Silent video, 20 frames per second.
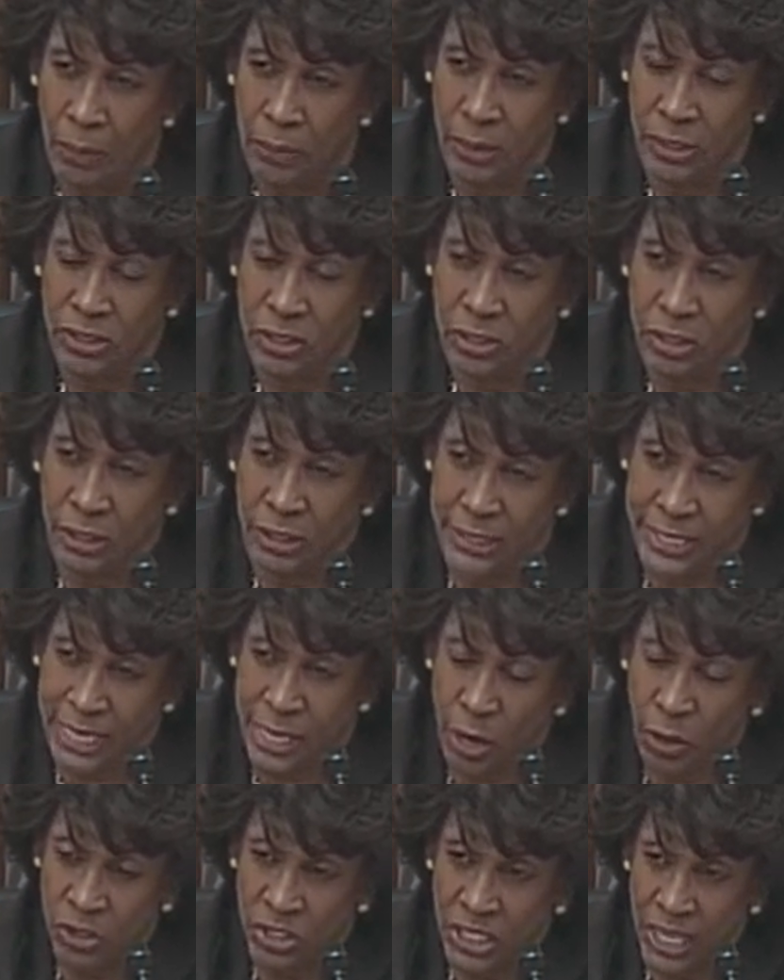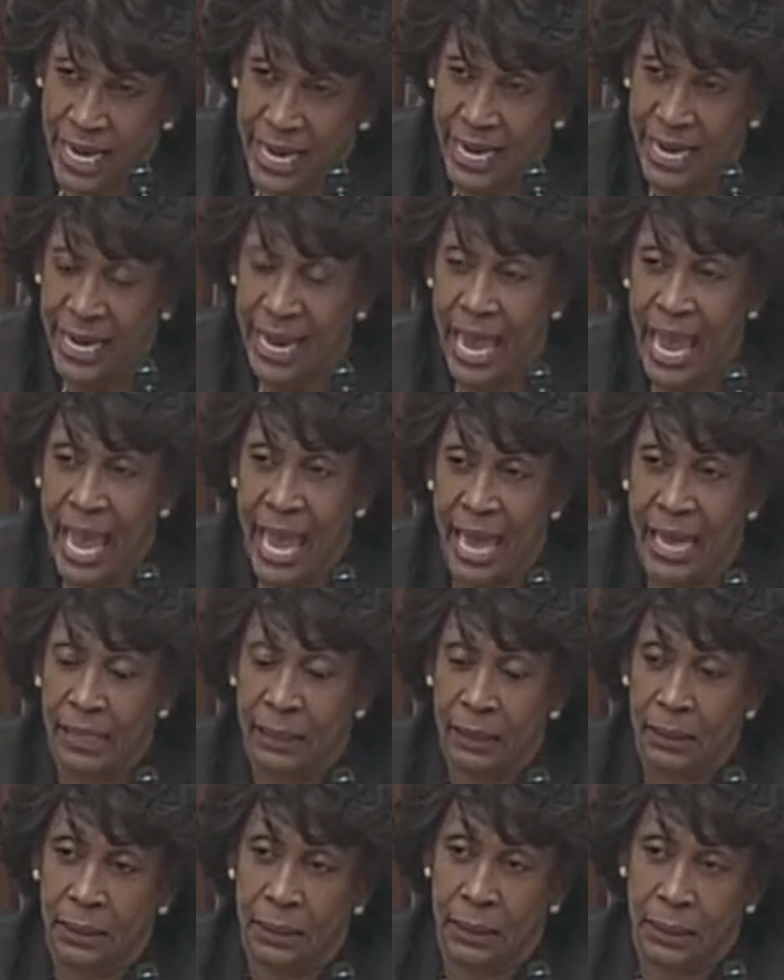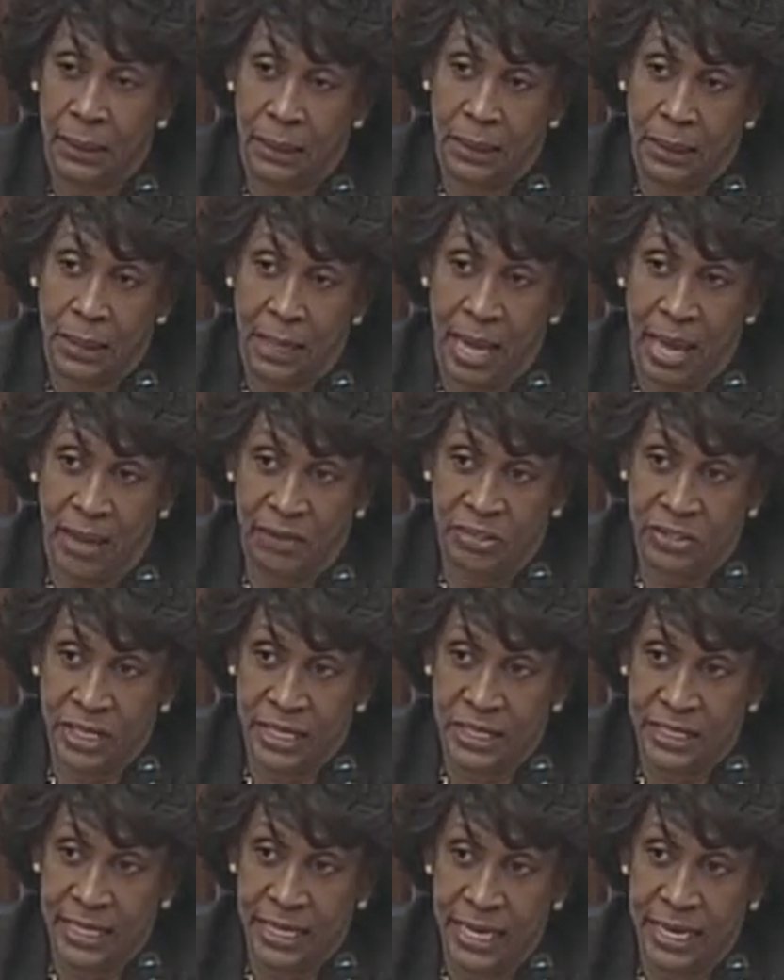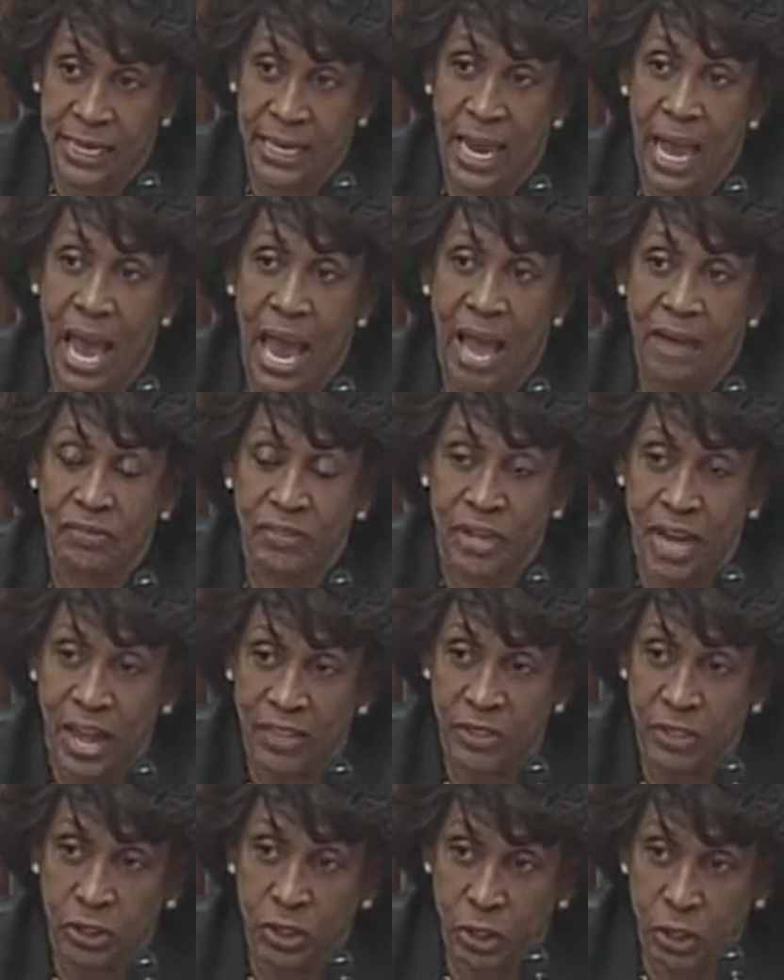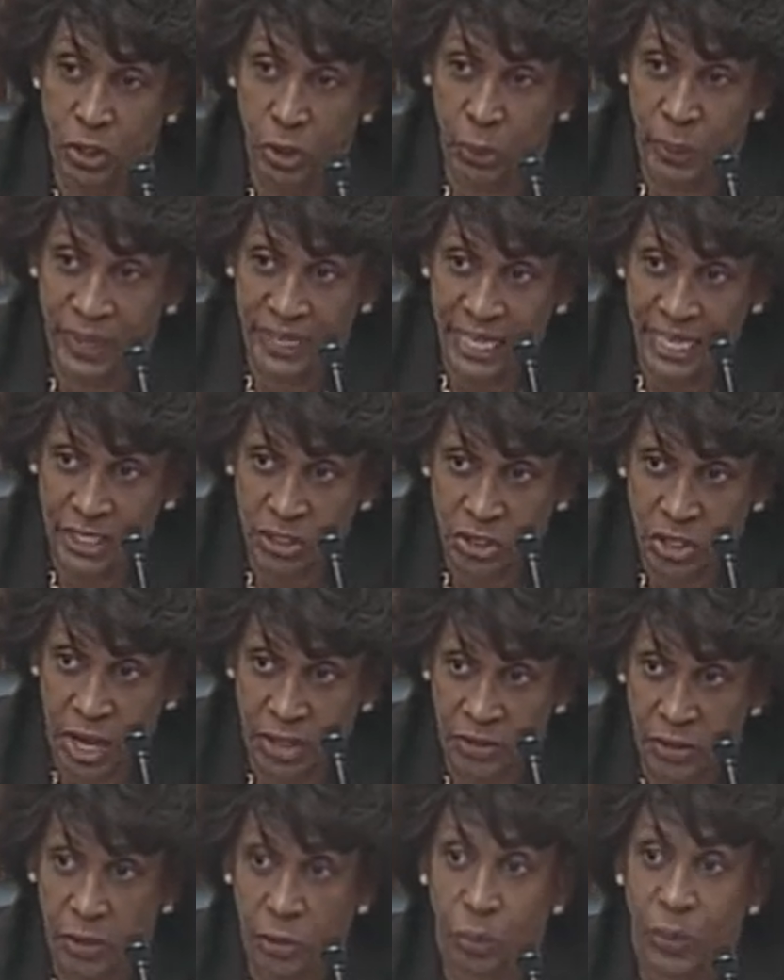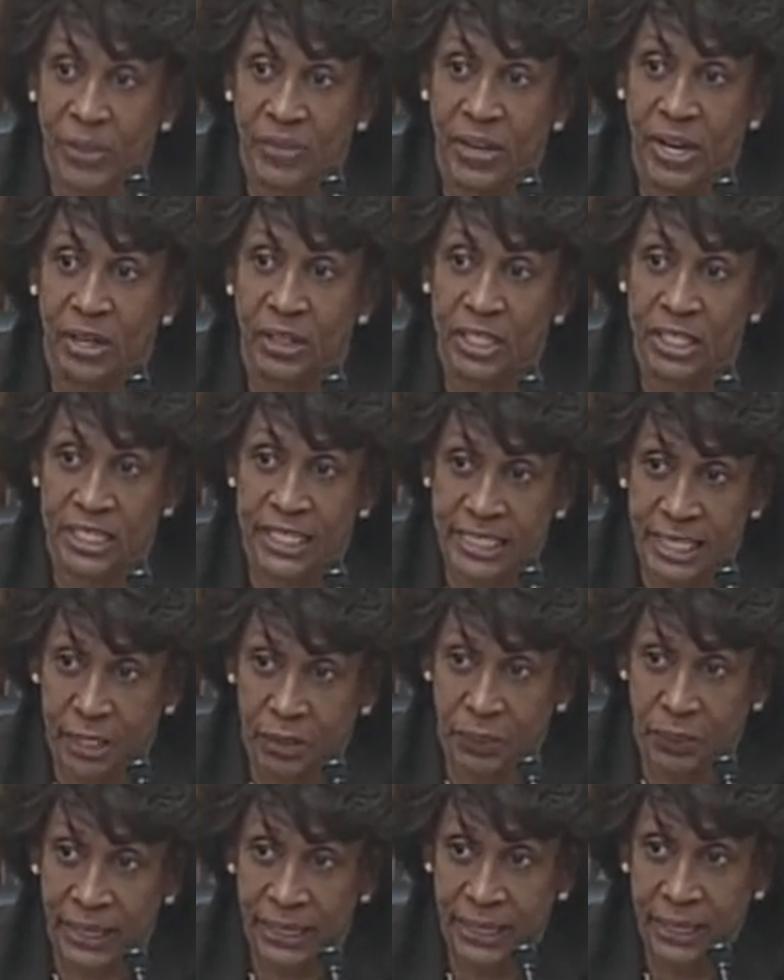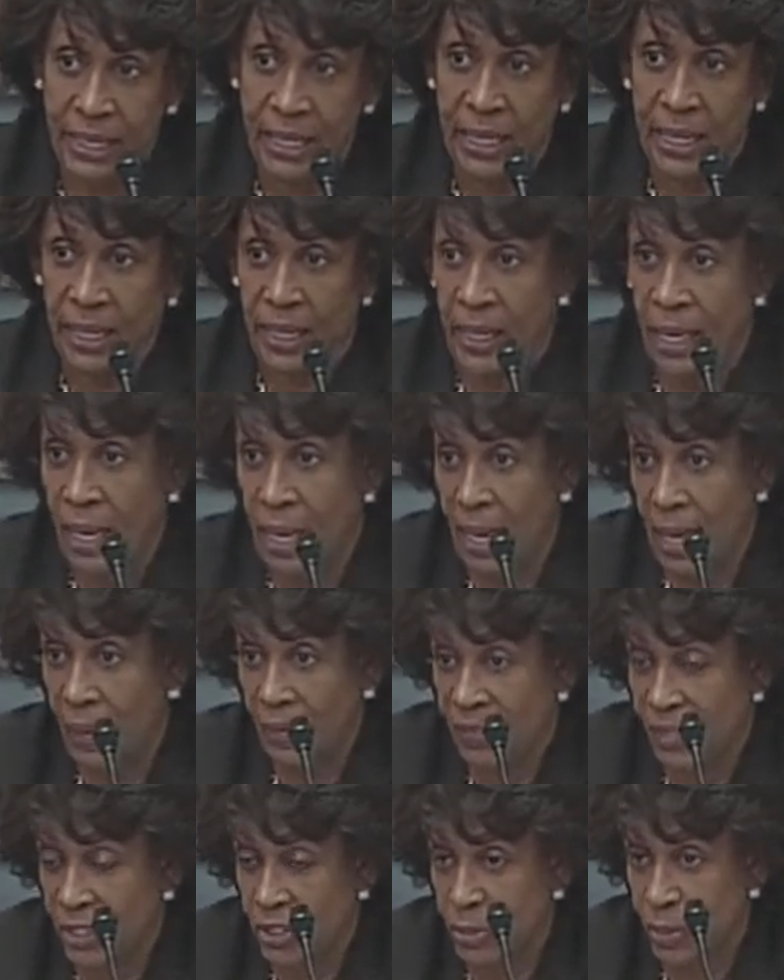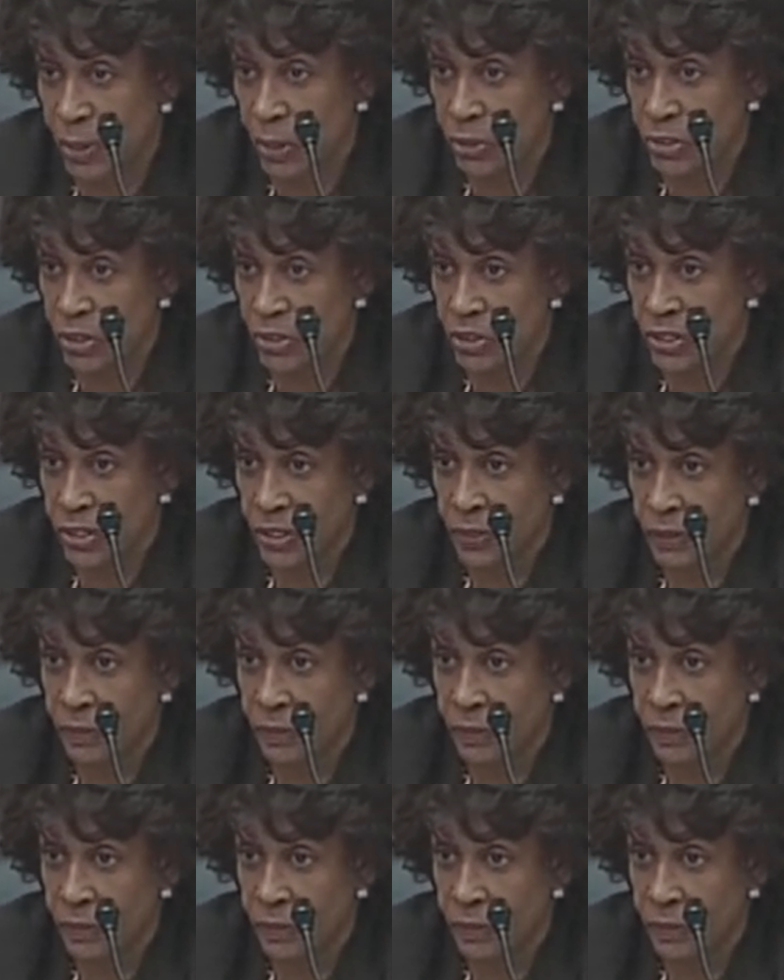The DOJ and the FCC have nothing to do with each other when they're considering these mergers.